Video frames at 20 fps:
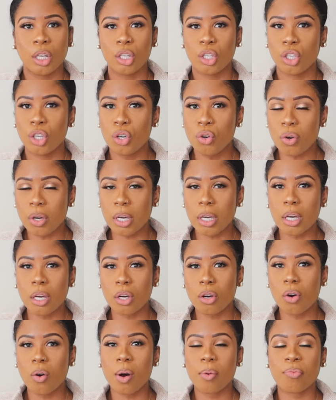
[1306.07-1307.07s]
You can
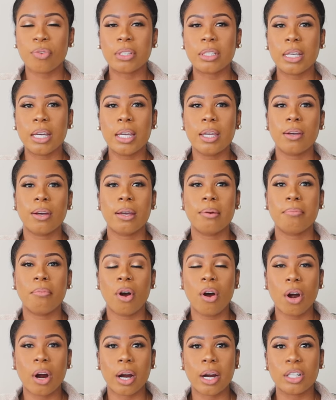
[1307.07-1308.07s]
go up for tenure in
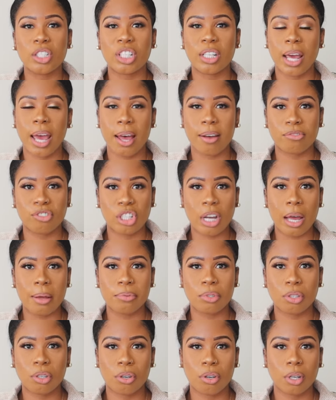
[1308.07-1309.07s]
March and have job
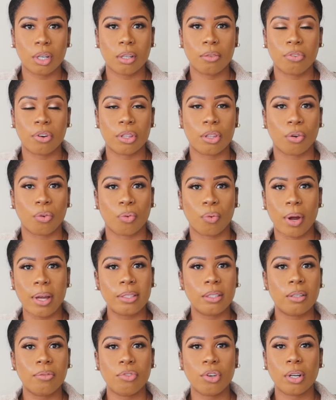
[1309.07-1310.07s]
security for the
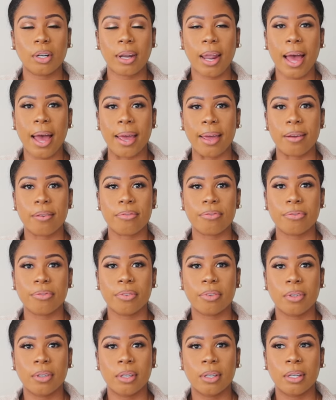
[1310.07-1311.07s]
rest of your life.
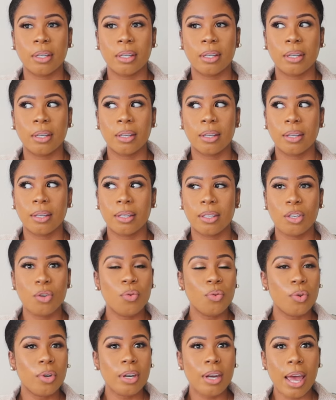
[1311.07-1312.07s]

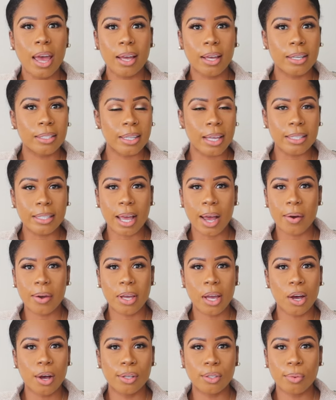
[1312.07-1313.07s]
You because that's how it
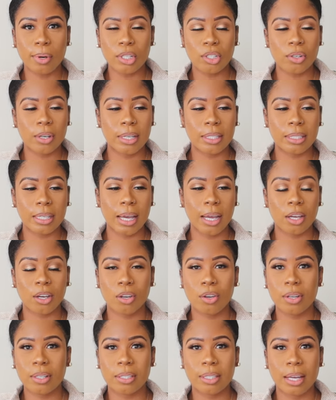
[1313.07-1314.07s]
goes. Once you get tenure,
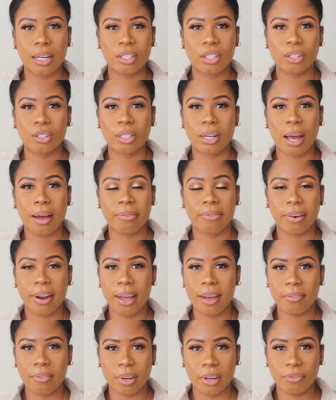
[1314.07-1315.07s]
you can stay at your job
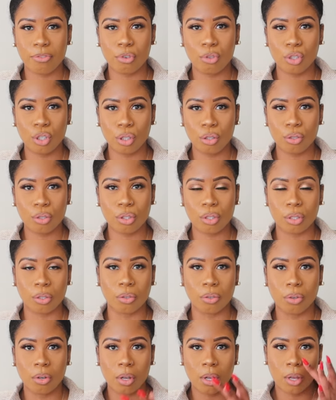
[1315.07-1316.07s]
forever if you choose
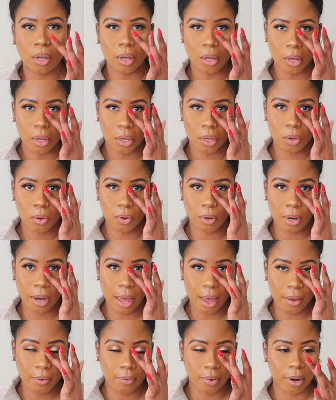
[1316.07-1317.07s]
to. You
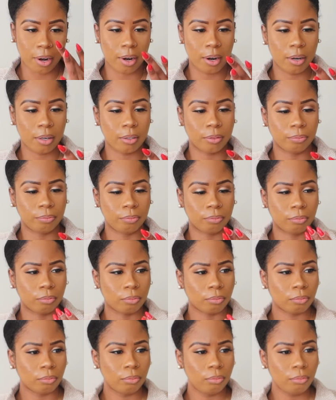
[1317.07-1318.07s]
never
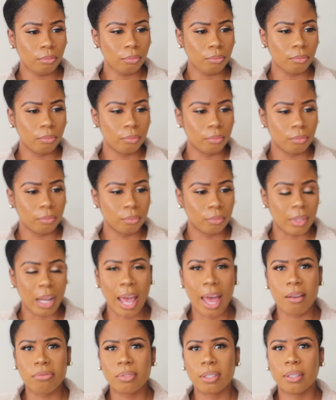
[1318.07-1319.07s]

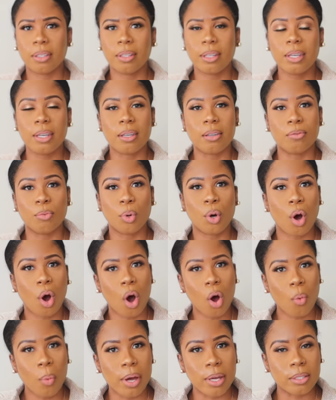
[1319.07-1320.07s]
have to leave. We'll
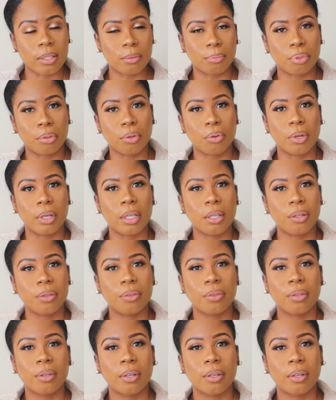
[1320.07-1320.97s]
always employ you.